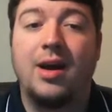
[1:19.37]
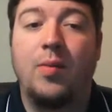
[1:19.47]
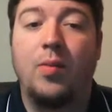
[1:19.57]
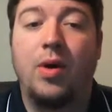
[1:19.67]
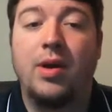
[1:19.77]

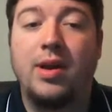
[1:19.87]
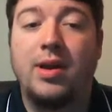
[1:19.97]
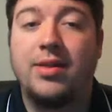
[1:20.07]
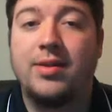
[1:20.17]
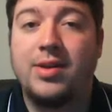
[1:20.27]
walking
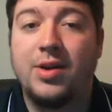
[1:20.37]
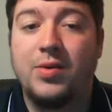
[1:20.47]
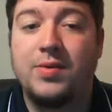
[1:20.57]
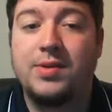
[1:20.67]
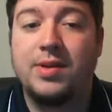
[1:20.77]
on the
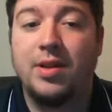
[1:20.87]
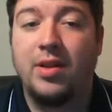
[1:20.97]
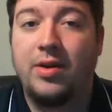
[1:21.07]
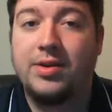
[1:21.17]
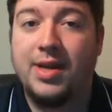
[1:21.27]
toes,
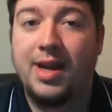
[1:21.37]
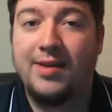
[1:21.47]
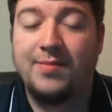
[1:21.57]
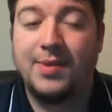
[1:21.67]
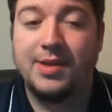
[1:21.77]
large
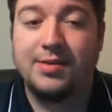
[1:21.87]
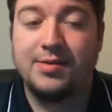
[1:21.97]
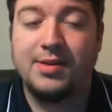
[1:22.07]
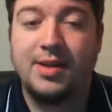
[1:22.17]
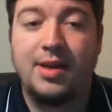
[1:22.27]
calf
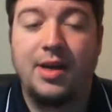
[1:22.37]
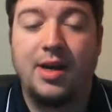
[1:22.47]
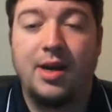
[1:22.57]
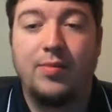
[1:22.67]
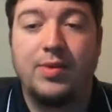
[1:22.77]
muscles,
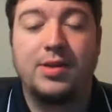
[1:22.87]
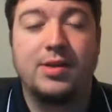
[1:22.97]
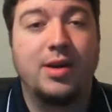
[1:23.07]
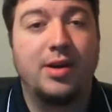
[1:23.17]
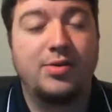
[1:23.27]
which is
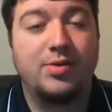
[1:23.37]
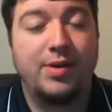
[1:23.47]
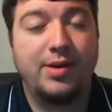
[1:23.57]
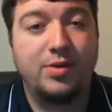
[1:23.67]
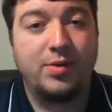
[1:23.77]

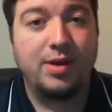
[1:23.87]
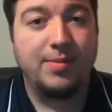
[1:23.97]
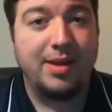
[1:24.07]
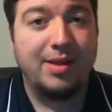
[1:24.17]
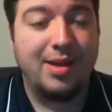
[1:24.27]
contrary to what you
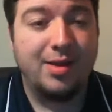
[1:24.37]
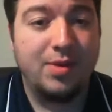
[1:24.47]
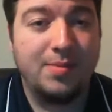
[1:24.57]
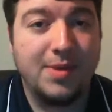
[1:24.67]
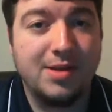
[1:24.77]
might think
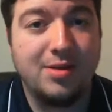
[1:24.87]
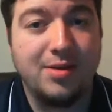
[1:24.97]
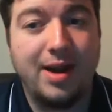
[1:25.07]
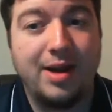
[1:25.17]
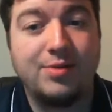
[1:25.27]
with muscular
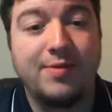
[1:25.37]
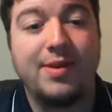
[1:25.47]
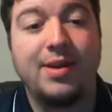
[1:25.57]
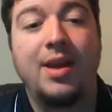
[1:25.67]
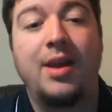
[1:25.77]

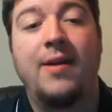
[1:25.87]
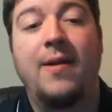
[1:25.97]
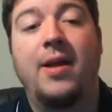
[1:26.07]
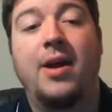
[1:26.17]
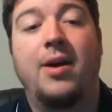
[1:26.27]
atrophy,
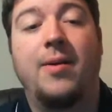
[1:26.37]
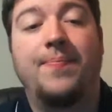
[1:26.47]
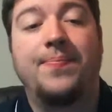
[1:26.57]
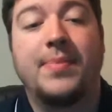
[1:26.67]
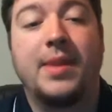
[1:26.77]

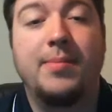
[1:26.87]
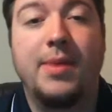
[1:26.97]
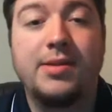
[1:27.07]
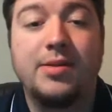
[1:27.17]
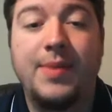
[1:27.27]

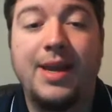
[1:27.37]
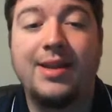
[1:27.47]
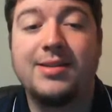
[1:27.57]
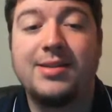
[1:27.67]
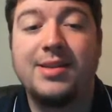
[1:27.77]
muscle pain
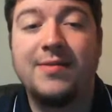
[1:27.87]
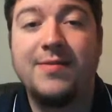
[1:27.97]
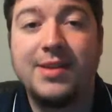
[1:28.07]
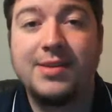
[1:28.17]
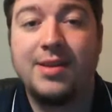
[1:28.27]
and
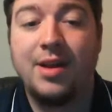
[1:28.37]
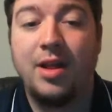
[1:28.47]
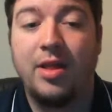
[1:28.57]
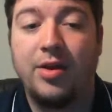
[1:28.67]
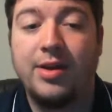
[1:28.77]
stiffness,
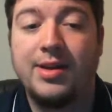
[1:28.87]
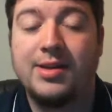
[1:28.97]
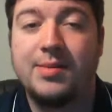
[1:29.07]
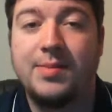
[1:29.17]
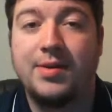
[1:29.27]
learning
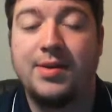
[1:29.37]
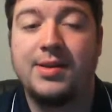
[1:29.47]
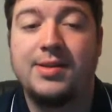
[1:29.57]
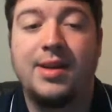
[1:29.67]
disabilities,